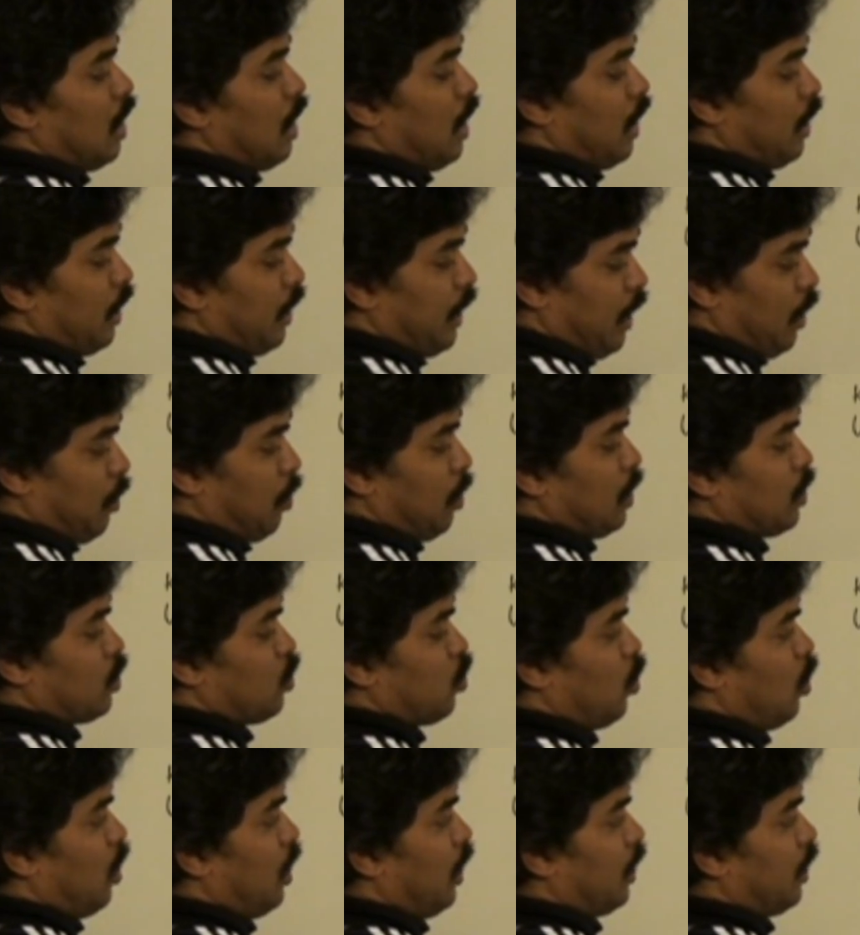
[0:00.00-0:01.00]
and k
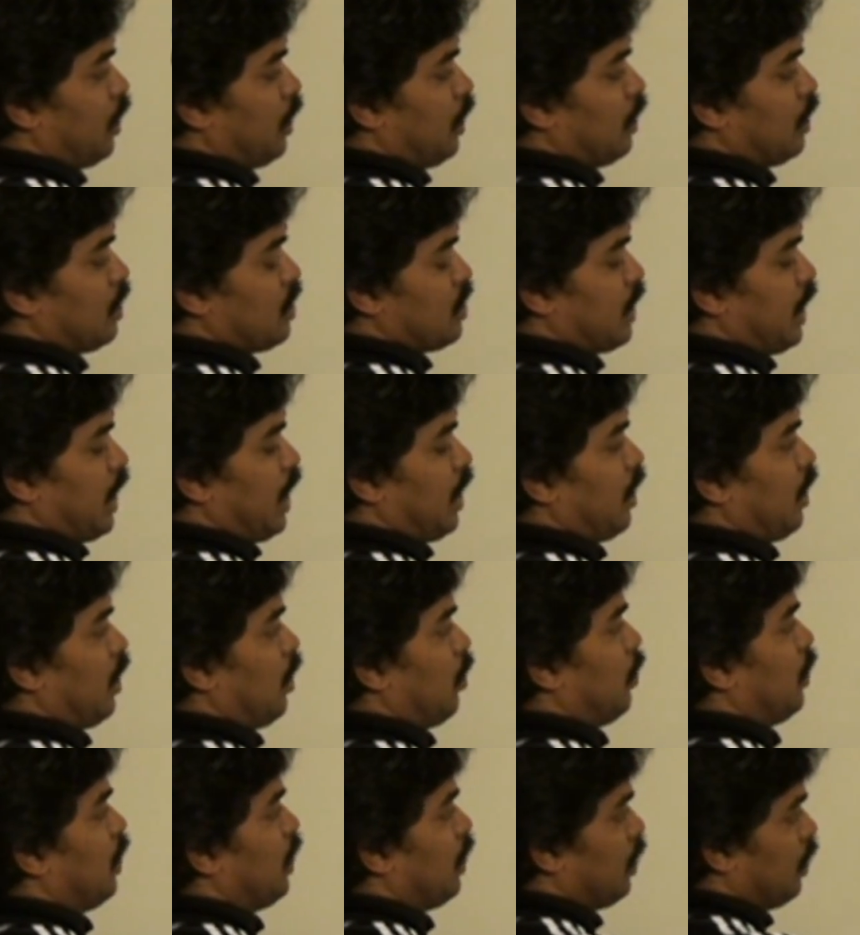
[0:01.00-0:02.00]
plus 1 in the second
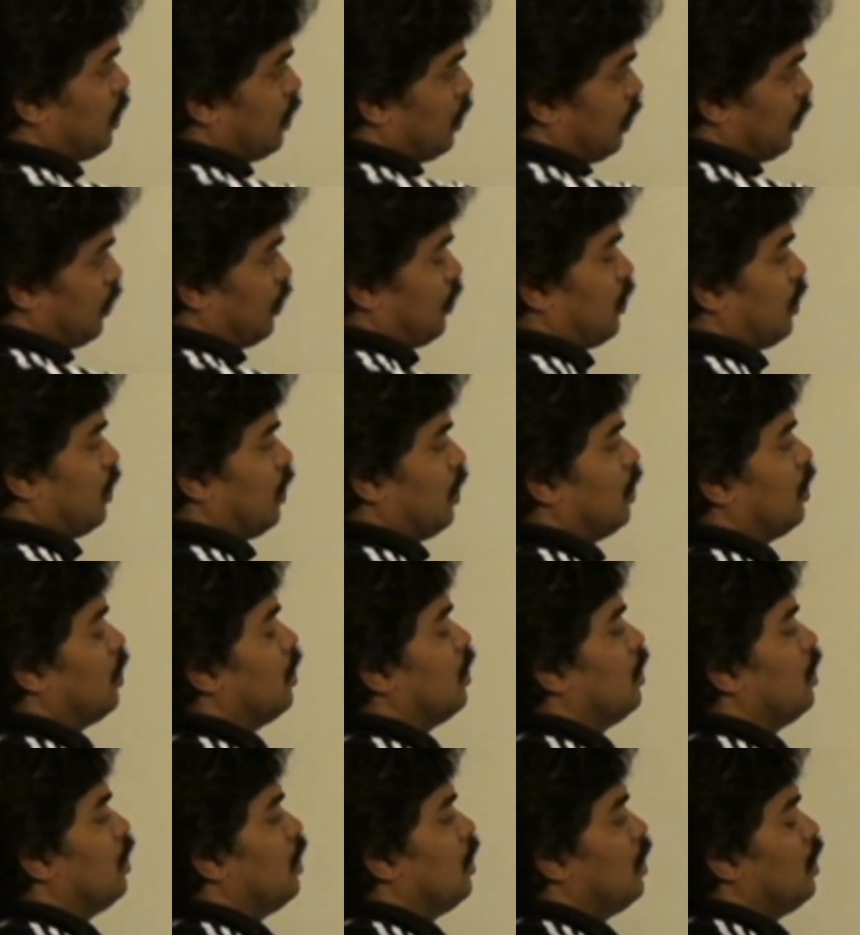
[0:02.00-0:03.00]
element in this
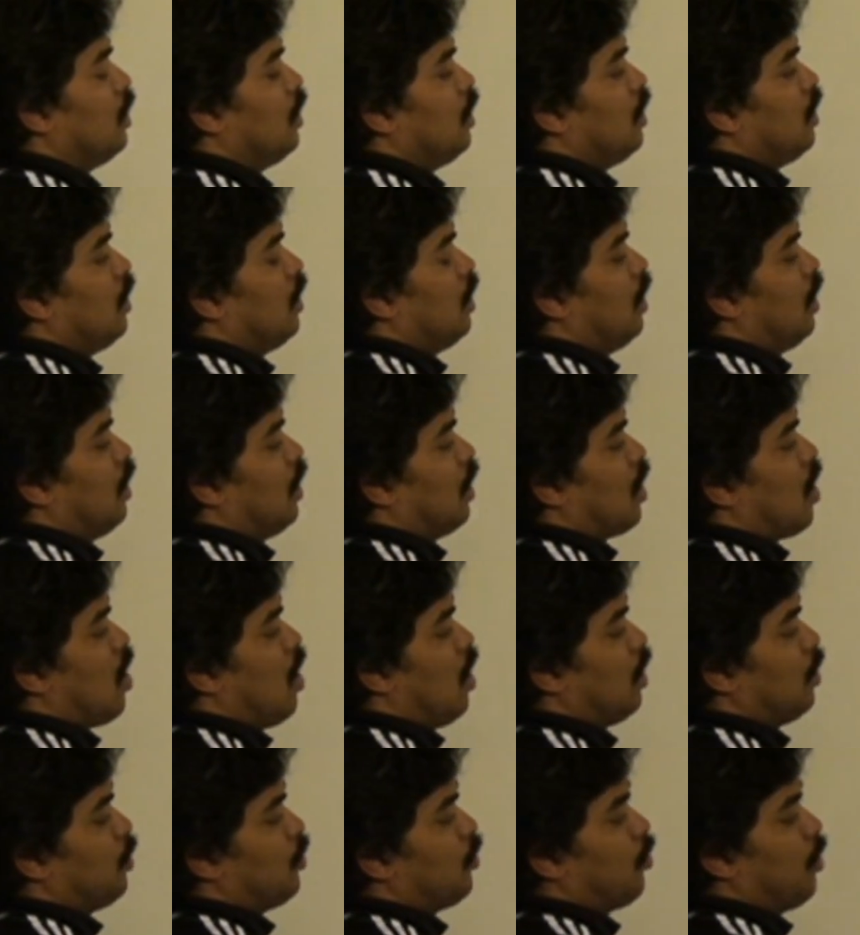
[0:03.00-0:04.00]

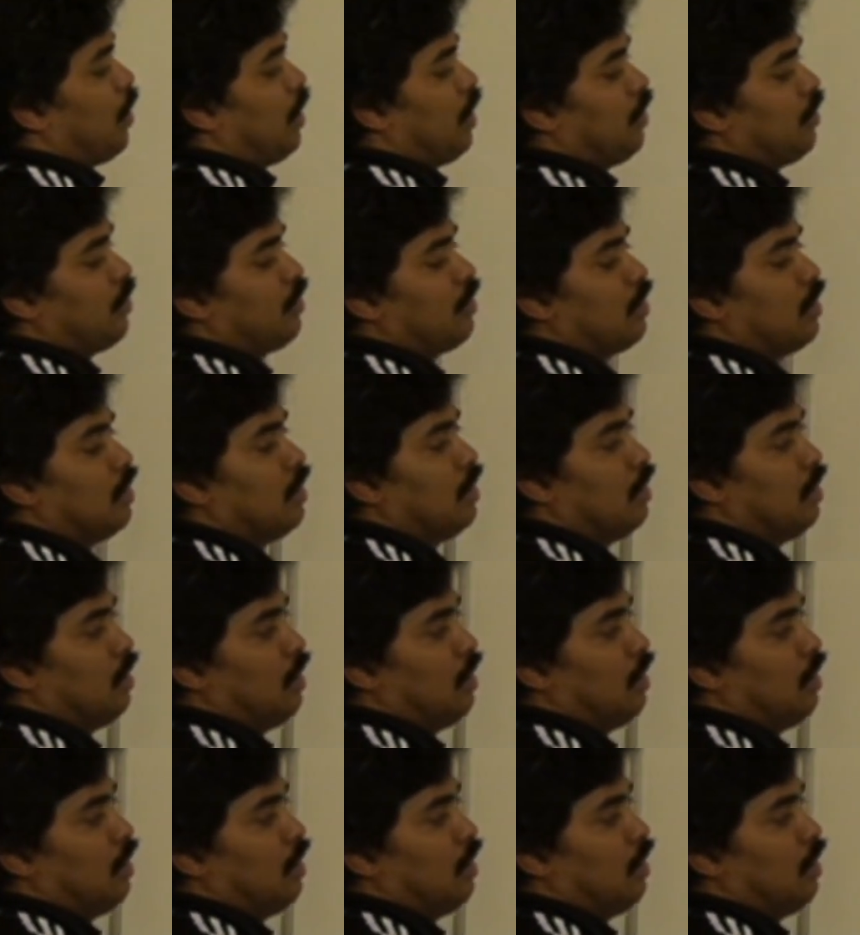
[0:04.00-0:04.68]
column space.